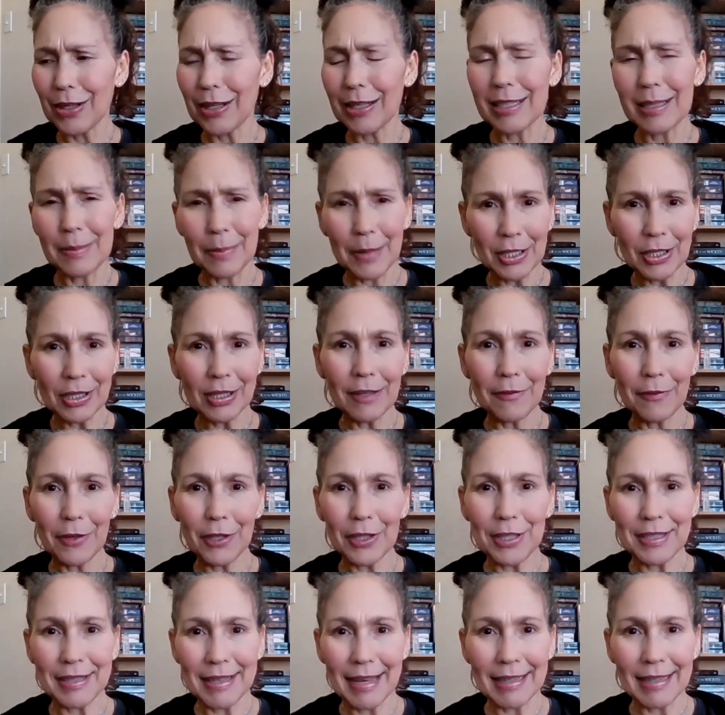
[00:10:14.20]
especially if
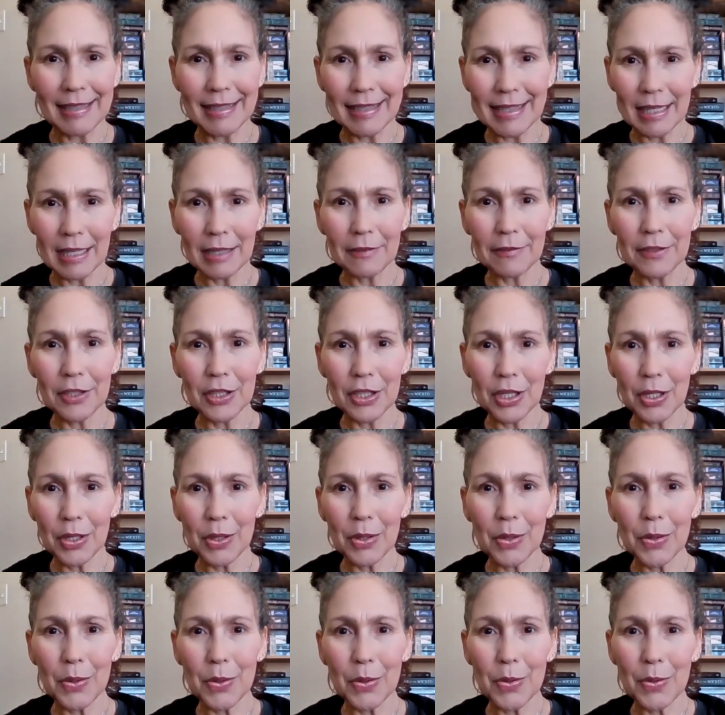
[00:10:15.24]
you're sensitive
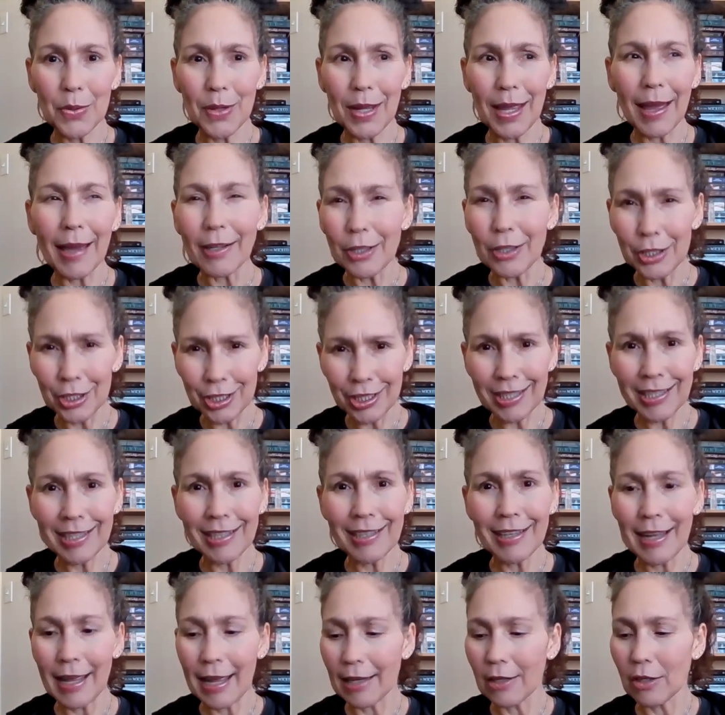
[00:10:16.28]
to
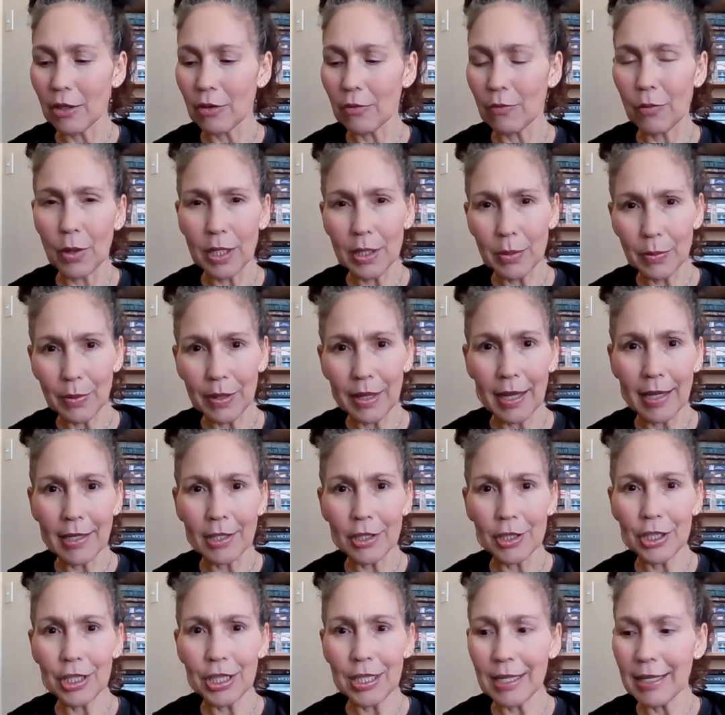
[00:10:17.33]
energy and you've worked with
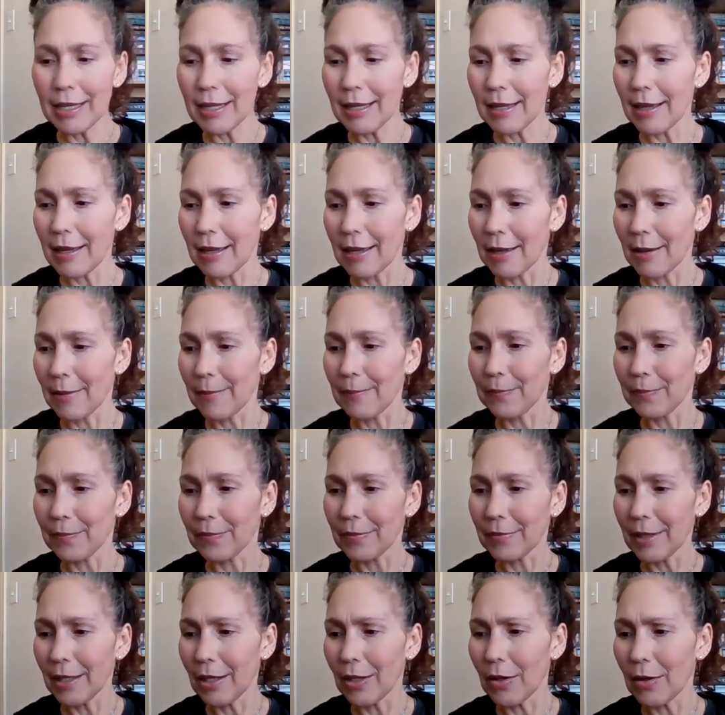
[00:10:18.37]
energy,
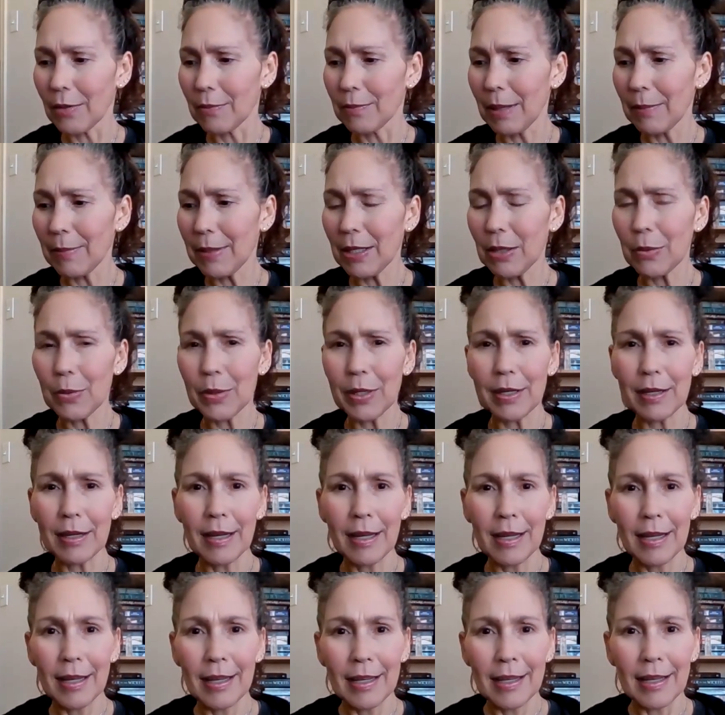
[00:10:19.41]
um, you know, maybe you were
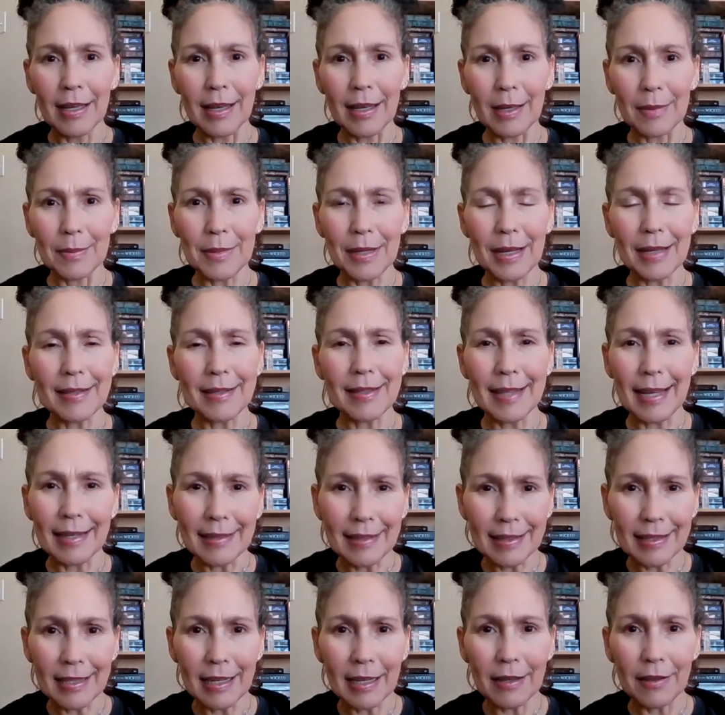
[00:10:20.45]
um, a
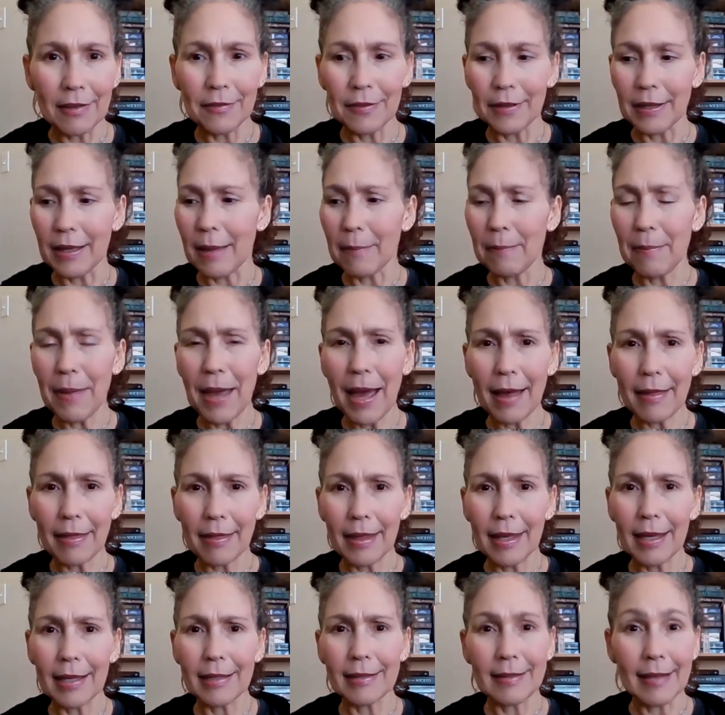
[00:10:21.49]
sensitive,
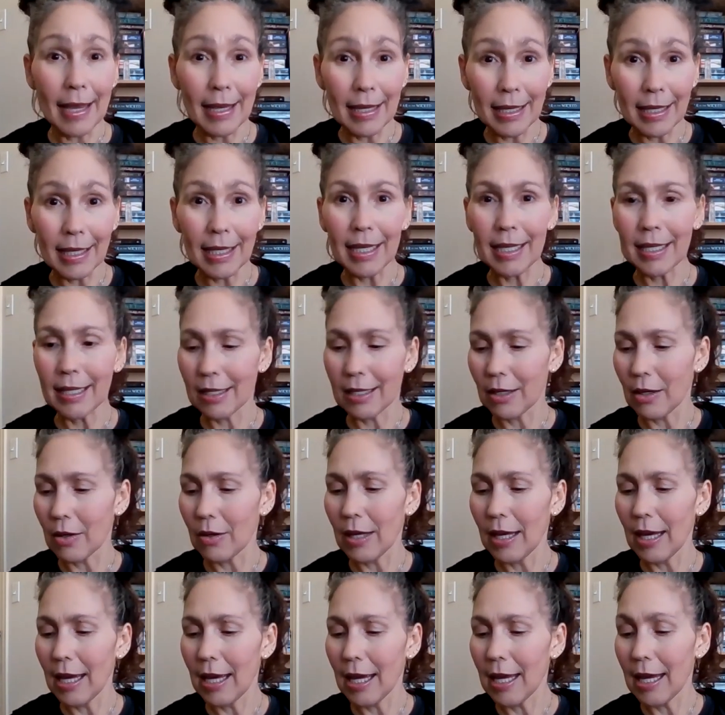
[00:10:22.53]
empathic, psychic.
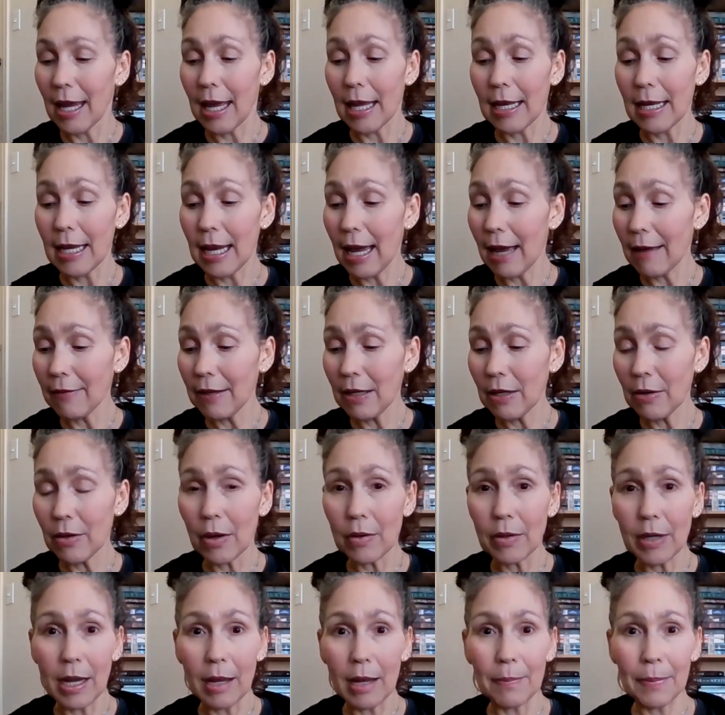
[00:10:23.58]
Okay, and having
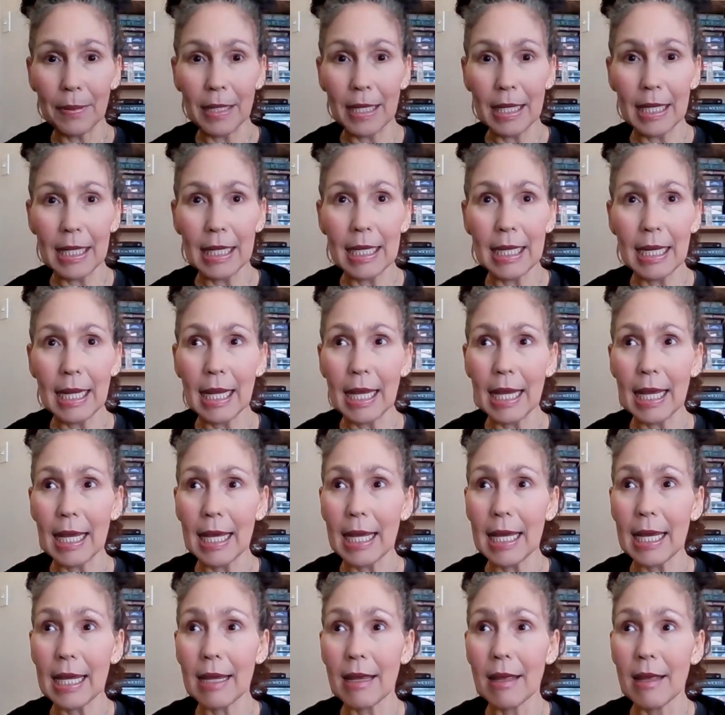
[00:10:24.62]
grown up in
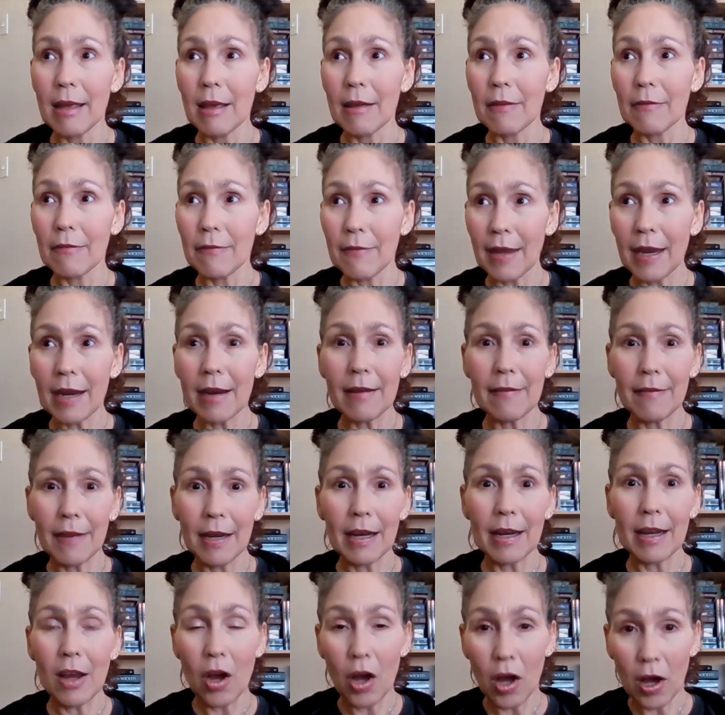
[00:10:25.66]
a very
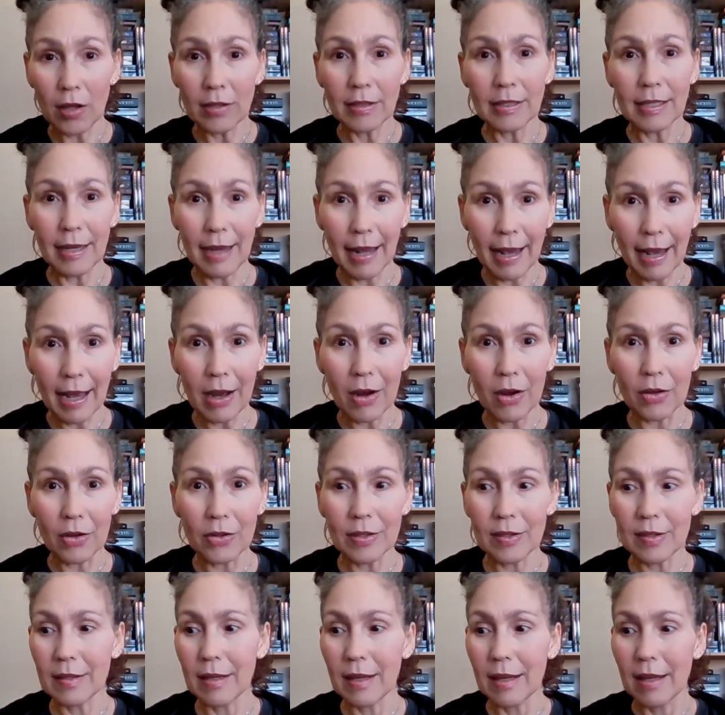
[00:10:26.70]
very haunted
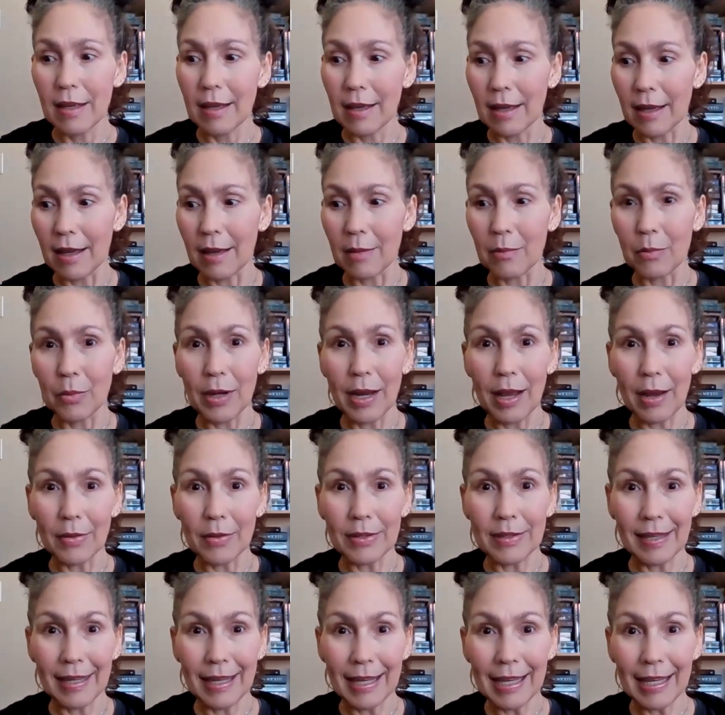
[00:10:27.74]
house um, when I
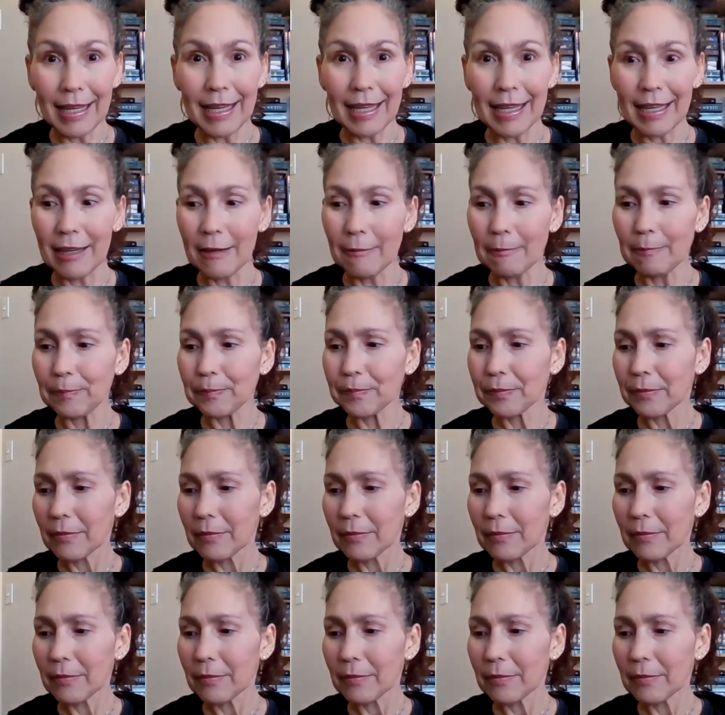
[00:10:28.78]
was a kid,